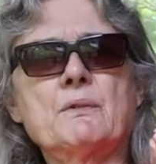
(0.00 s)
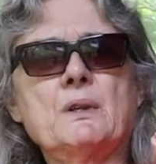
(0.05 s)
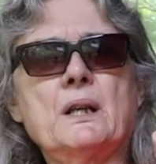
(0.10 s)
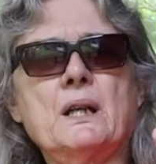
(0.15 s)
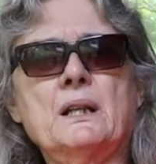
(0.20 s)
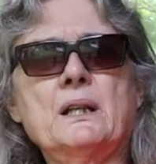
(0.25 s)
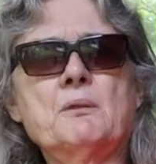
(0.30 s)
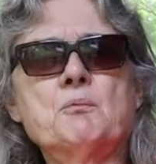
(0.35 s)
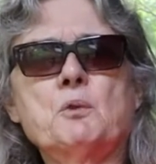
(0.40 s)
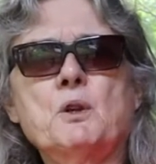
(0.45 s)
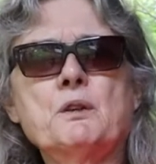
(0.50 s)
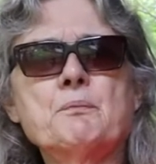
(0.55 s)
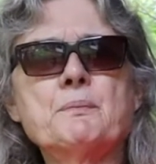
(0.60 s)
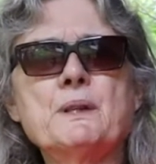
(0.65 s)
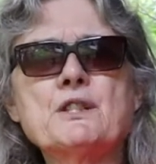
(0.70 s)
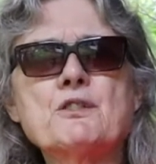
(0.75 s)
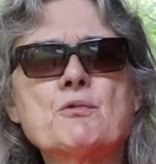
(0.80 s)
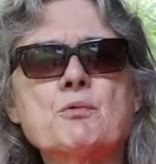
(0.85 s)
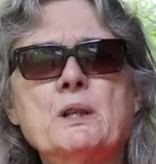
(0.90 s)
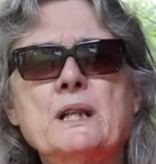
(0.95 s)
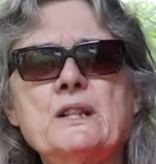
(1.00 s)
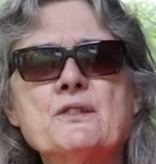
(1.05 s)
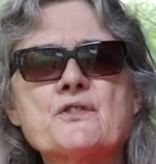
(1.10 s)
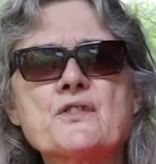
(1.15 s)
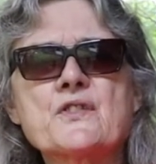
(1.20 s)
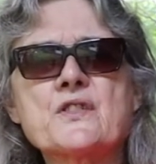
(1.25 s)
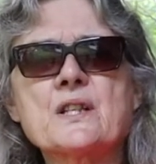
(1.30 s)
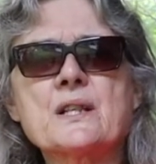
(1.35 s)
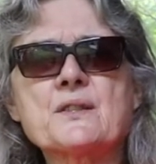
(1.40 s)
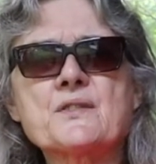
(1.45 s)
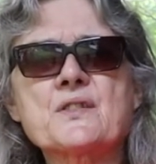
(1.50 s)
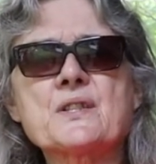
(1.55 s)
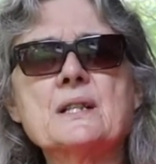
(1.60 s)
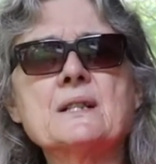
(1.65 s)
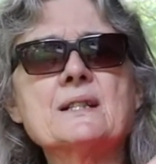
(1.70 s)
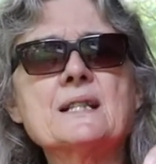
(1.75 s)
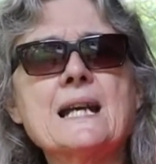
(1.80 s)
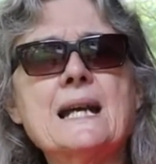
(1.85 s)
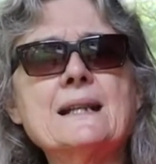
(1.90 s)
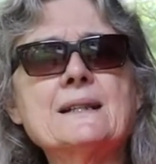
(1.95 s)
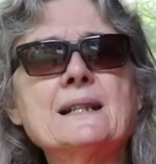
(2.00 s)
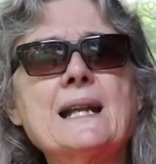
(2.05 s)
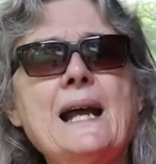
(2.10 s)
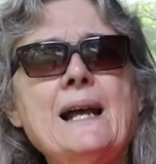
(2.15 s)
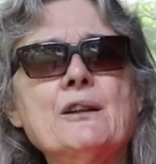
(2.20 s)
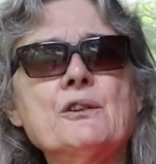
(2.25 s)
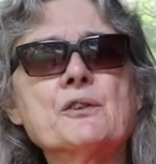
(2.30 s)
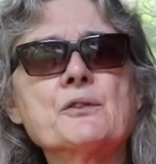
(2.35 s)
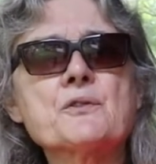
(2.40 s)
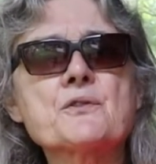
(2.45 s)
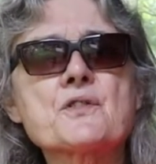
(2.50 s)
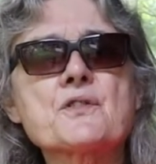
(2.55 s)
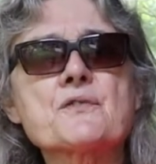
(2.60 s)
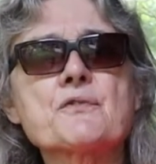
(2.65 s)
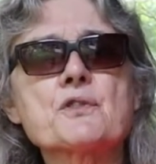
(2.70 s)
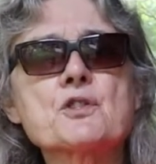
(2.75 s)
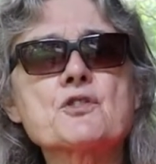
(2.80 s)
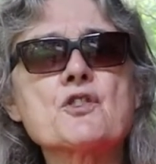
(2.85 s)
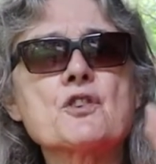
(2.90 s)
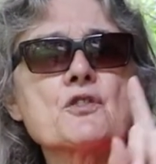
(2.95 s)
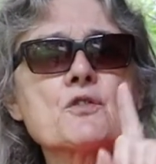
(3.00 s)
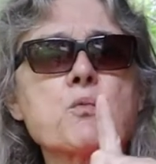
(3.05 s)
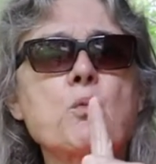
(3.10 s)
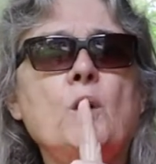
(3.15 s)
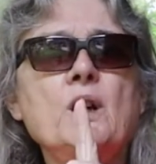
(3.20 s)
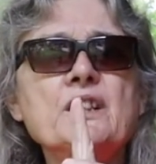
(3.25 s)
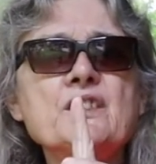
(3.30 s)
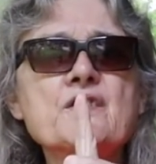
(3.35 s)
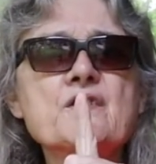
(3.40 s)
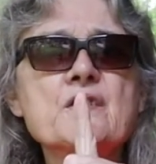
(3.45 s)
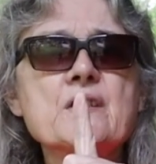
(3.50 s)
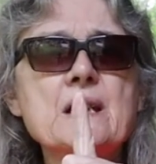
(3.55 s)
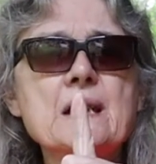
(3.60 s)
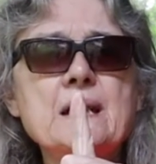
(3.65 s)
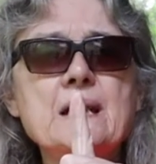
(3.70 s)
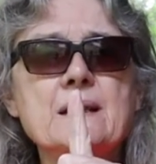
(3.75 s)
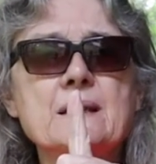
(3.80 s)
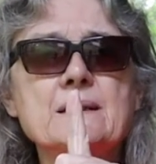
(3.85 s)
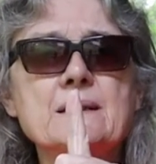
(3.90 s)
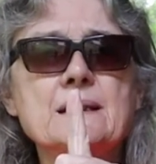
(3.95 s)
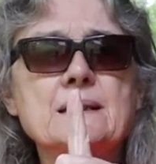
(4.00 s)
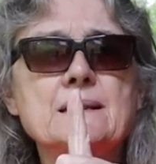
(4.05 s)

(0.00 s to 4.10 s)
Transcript: anywhere between $6 and $10 for just one seed.